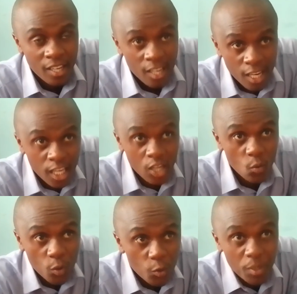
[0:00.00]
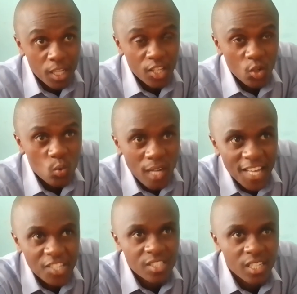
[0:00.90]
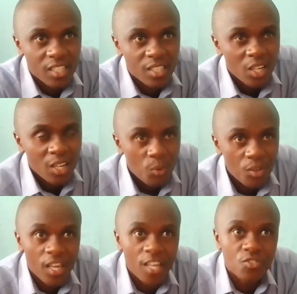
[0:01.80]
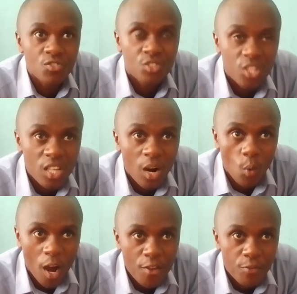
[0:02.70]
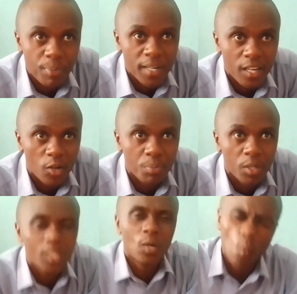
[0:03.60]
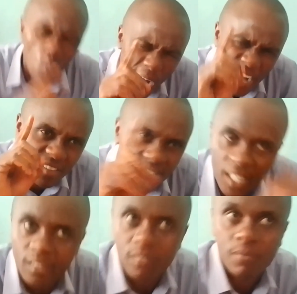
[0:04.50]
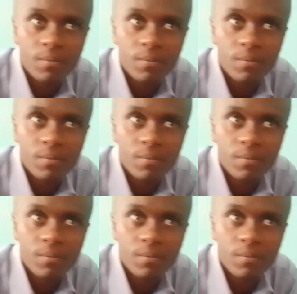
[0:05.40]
he will be reunited with his dear wife Penelope. One day.